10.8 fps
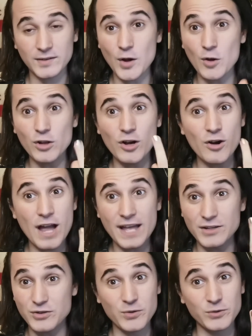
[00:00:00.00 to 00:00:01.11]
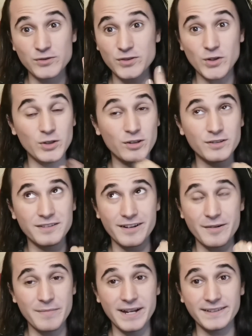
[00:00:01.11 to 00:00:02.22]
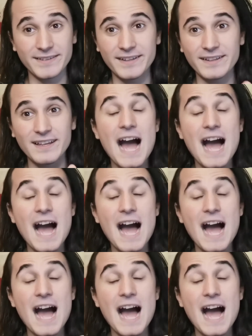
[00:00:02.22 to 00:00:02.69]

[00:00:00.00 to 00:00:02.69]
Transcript: solo and Chu's solo. They're amazing.